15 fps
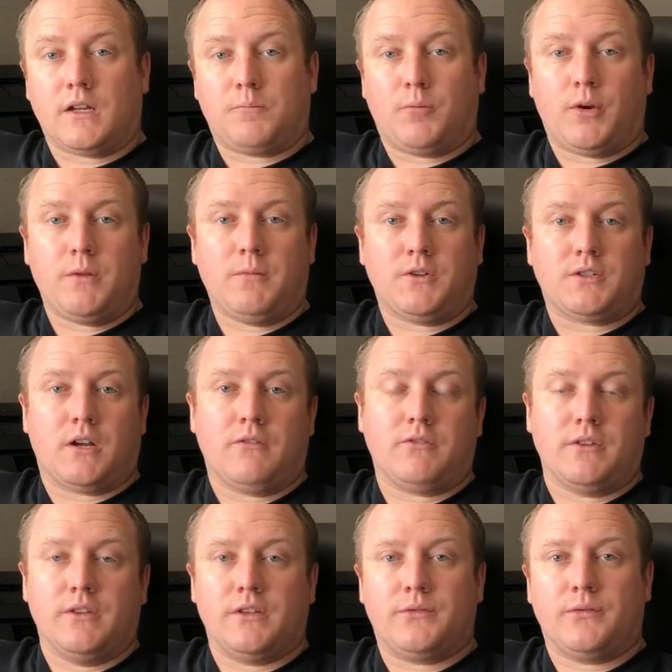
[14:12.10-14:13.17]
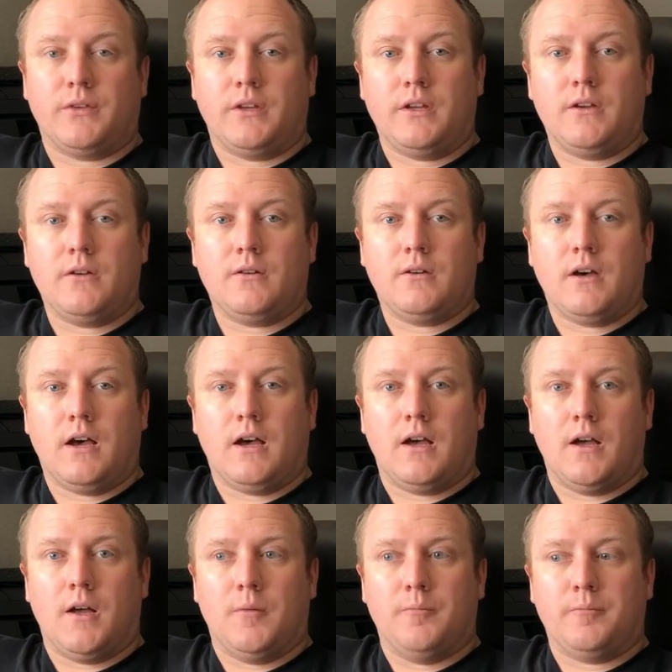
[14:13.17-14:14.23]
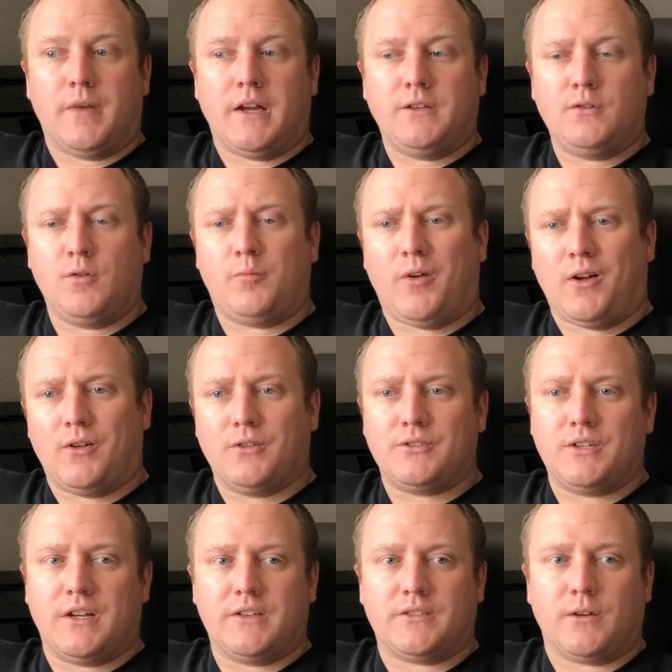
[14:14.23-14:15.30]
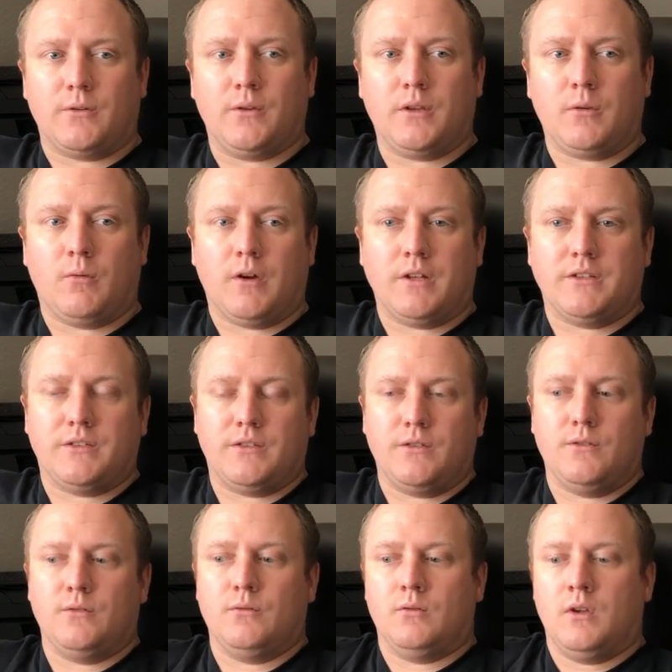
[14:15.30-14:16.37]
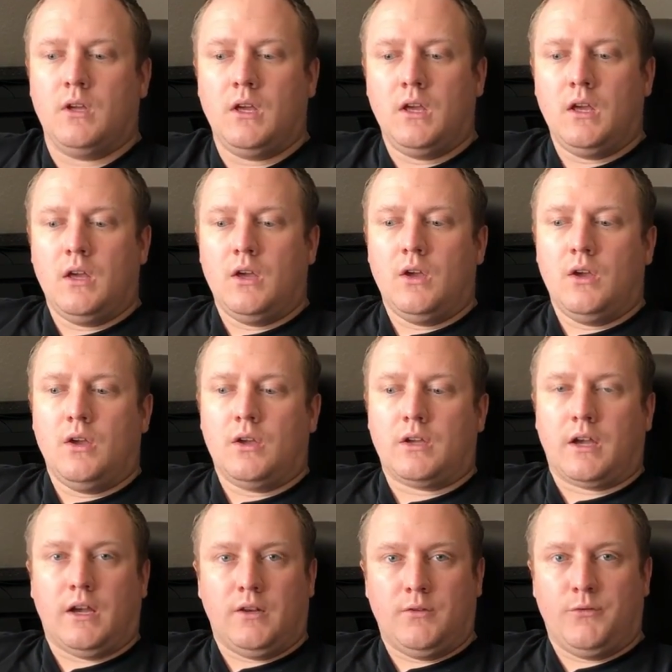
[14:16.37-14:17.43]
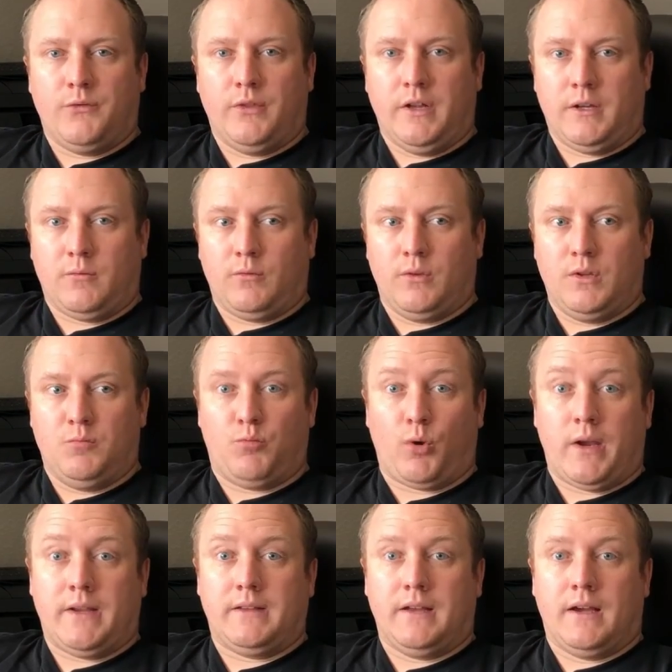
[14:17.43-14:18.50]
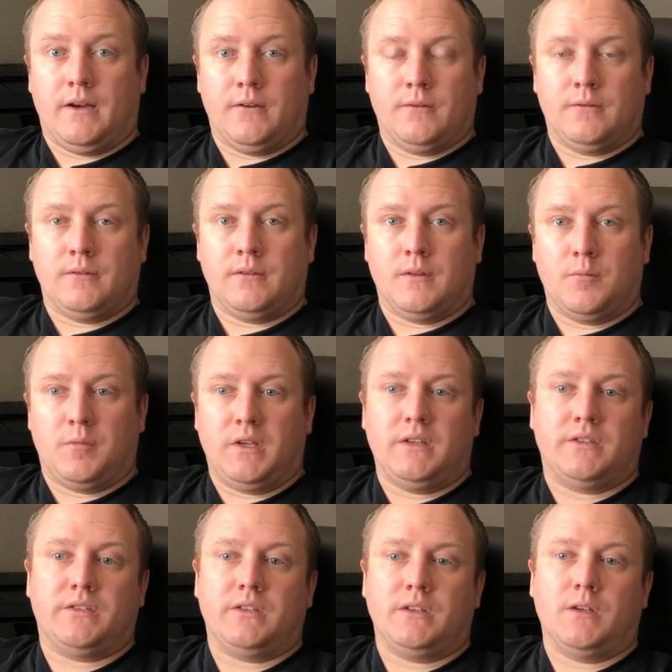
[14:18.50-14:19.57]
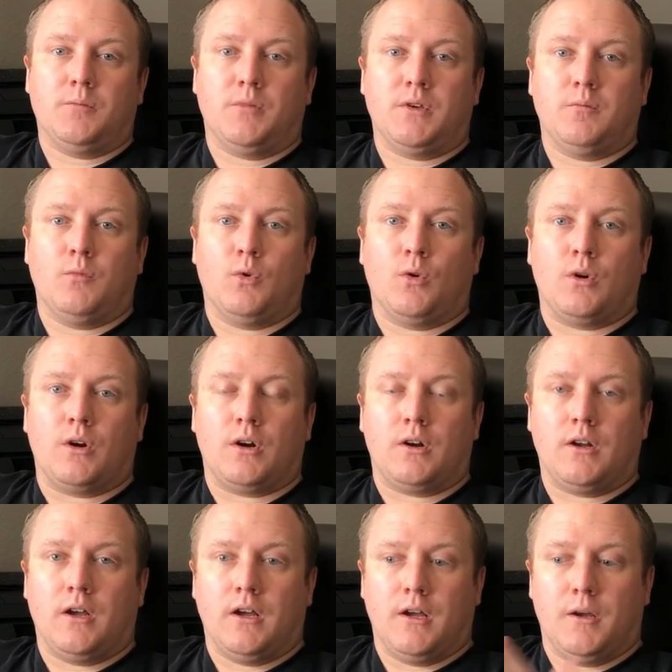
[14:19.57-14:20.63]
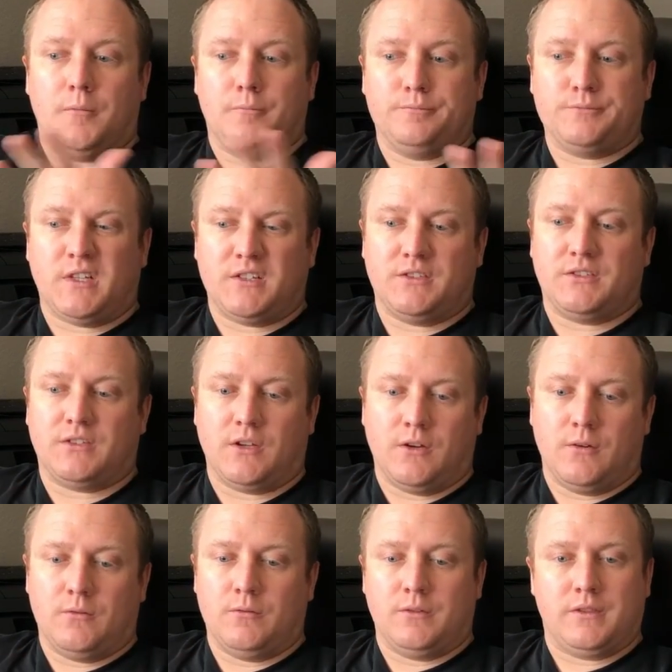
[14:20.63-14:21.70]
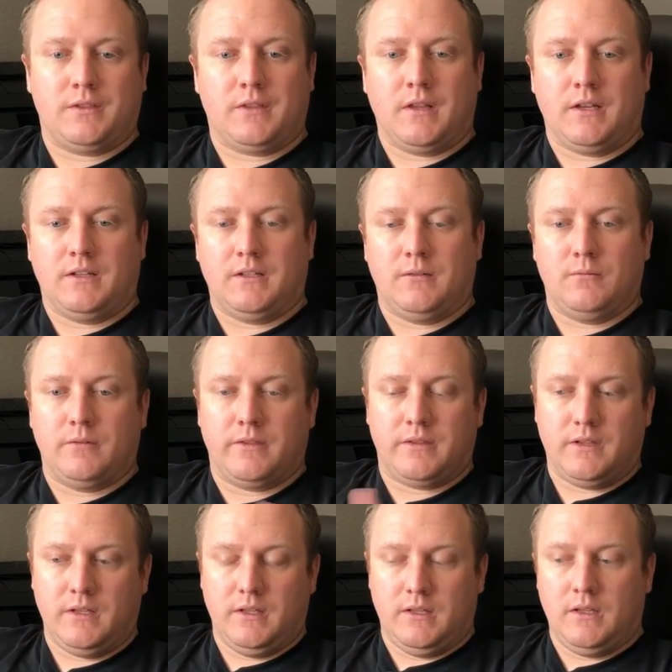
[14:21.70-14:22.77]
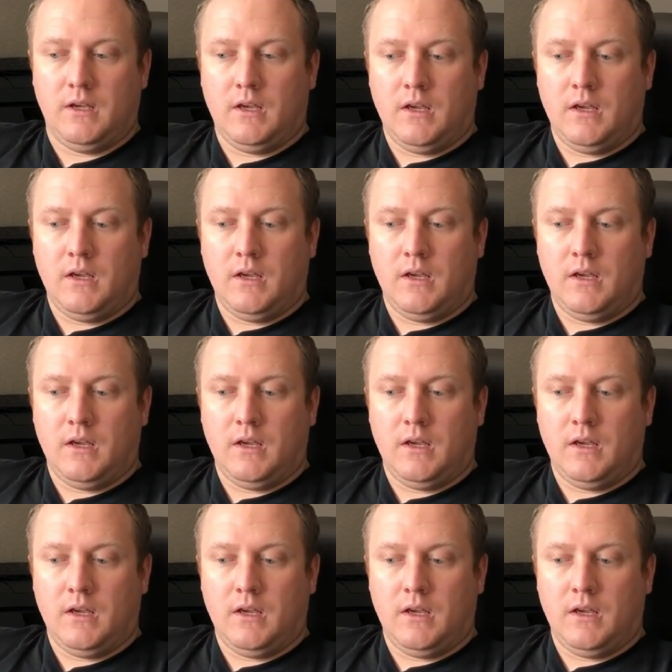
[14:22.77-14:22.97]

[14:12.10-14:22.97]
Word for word: pretty much cover this video. Um, I do apologize, I really wanted to kind of like really break down the PC a bit more. Um, as you saw, what I did with the